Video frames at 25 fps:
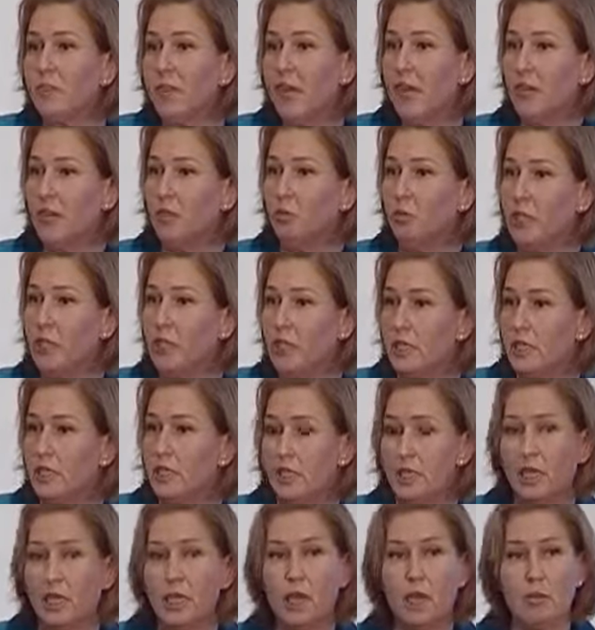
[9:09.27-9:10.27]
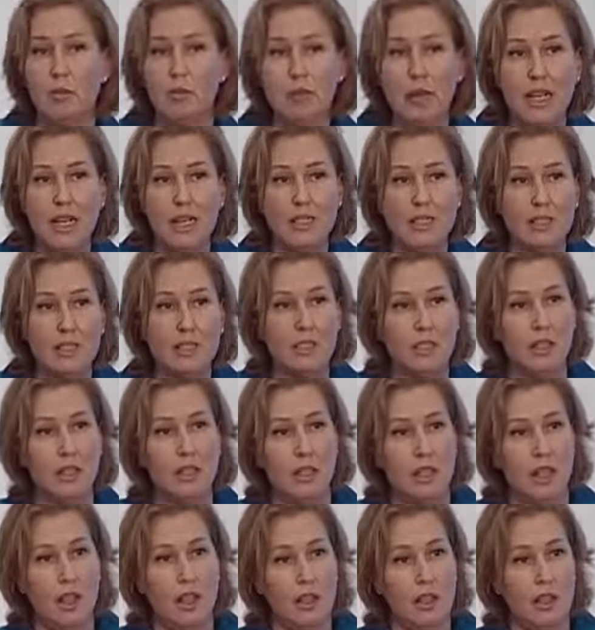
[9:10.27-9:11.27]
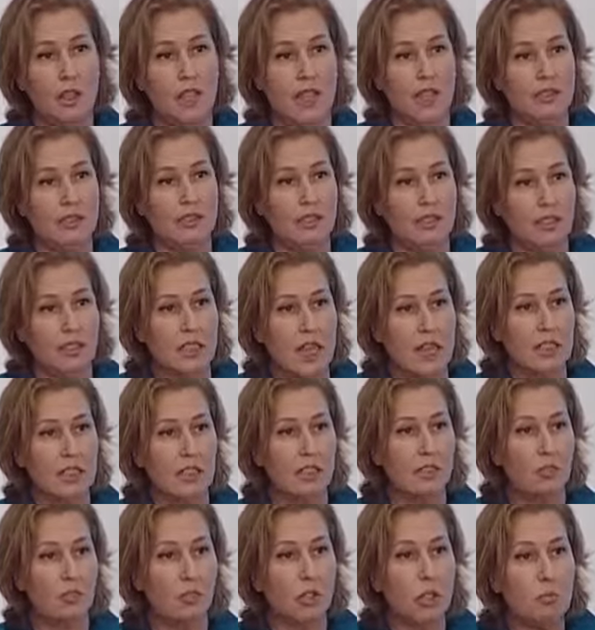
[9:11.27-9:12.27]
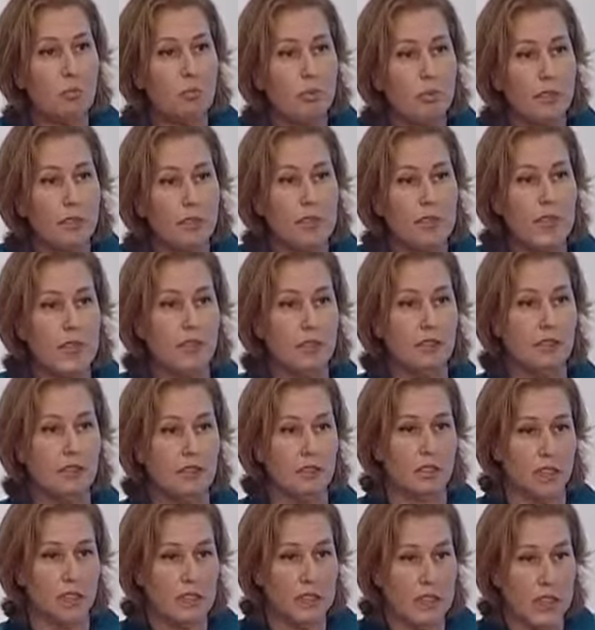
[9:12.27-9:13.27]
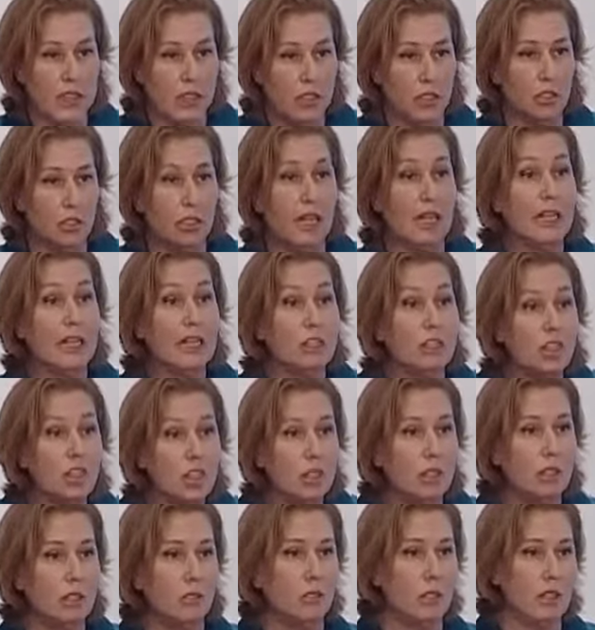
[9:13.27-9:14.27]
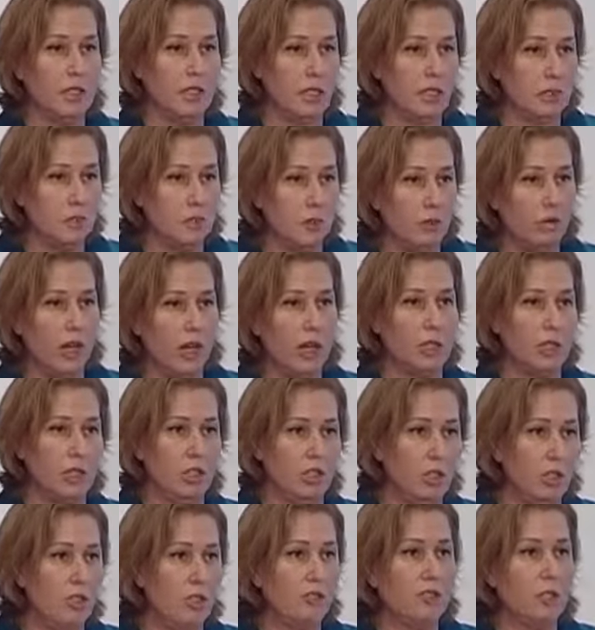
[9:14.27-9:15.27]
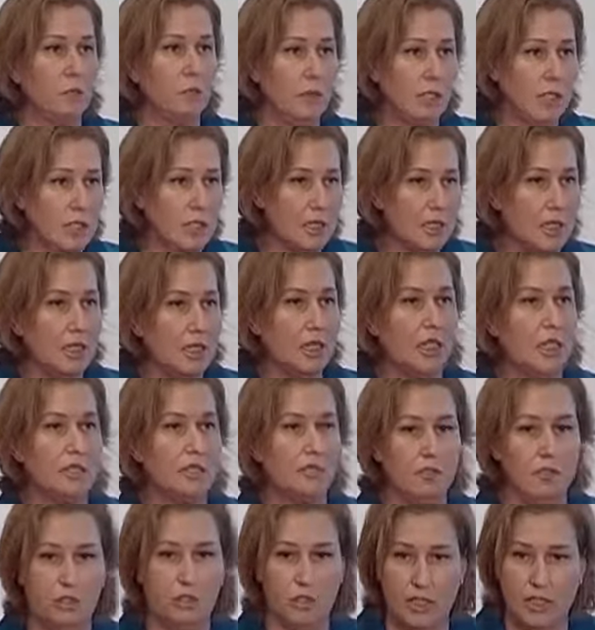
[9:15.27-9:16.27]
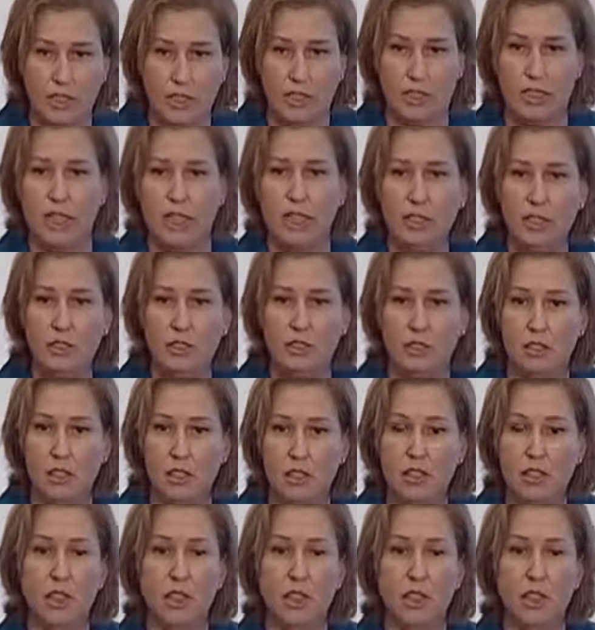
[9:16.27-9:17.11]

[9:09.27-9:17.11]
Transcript: And we can see Hamas that doesn't represent the national legitimate aspiration of the Palestinians for a state,